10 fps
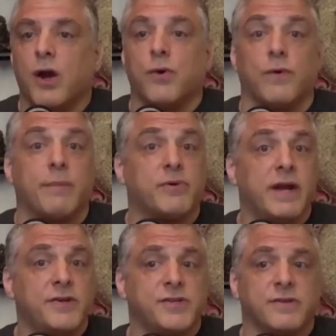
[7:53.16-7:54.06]

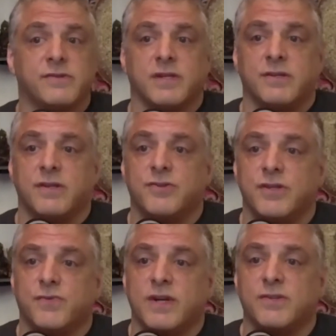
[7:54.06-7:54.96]
reparations,
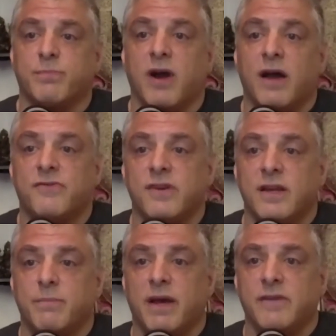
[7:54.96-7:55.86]
indigenous
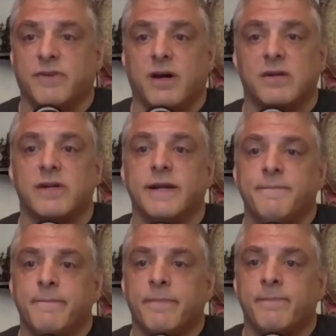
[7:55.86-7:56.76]
reciprocity and benefit honoring,
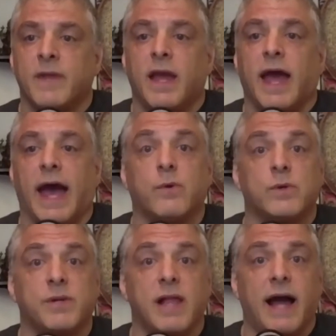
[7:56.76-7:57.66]

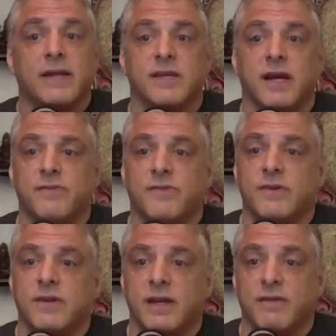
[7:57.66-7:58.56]
equitable access,
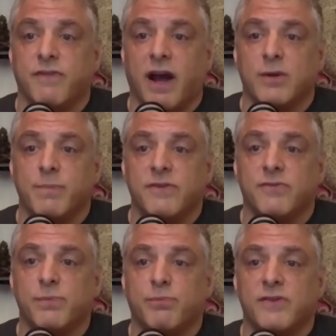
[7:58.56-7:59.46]

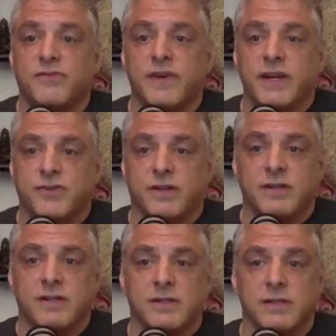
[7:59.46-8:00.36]
environmental preservation,
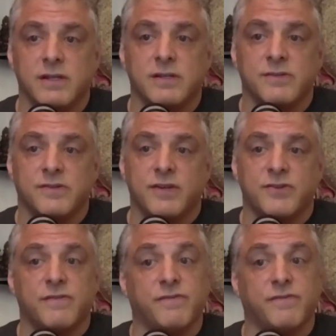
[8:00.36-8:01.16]
legalization